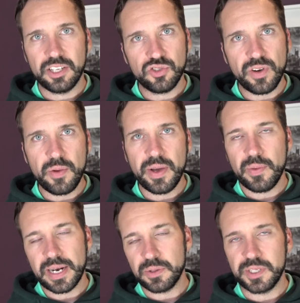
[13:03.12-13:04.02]
And straight away
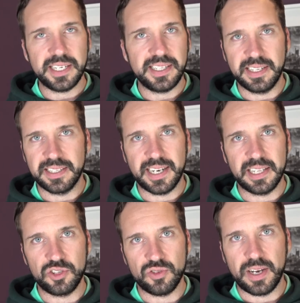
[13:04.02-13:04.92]
when I was testing the
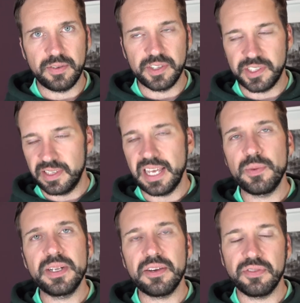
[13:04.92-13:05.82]
Titleist drivers, they
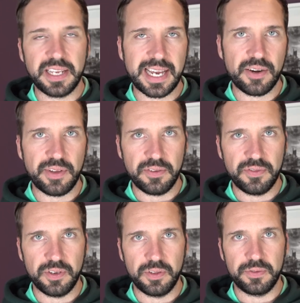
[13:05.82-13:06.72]
were definitely carrying
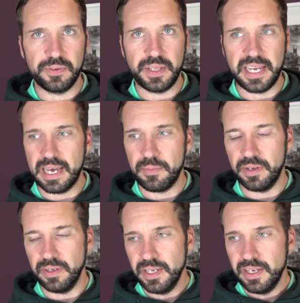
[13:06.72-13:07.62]
further through the air,
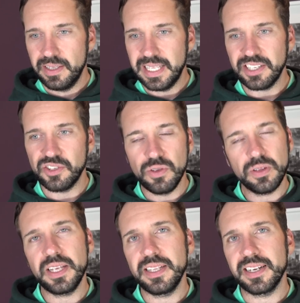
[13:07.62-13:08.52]
but that's
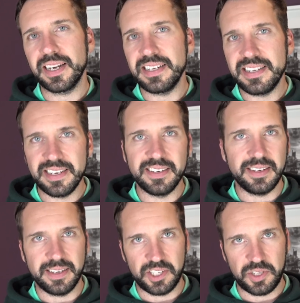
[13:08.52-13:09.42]
nothing that I
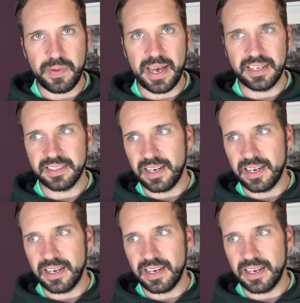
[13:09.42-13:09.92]
didn't expect.